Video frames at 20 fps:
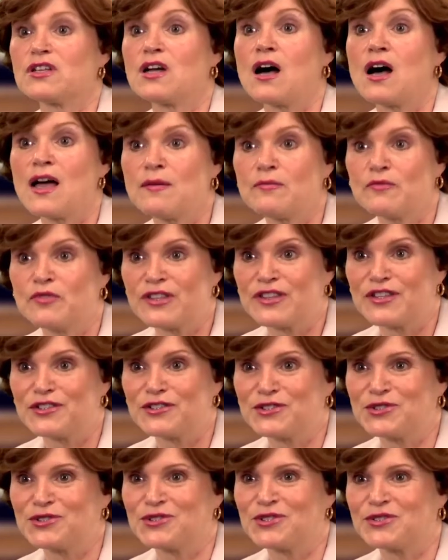time with
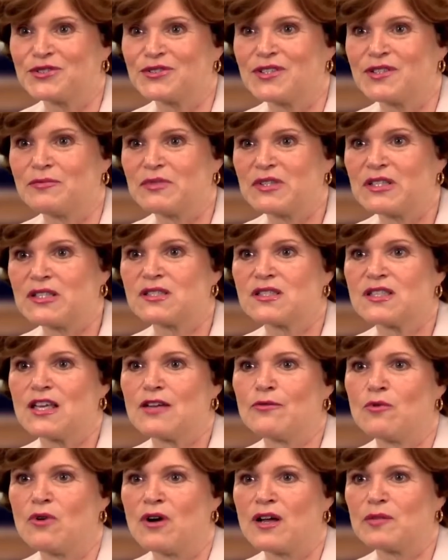their children because
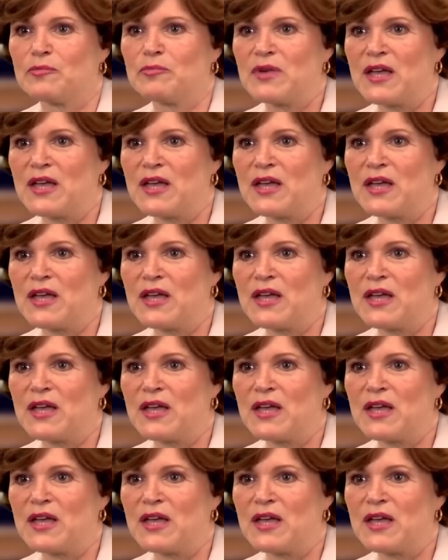they want to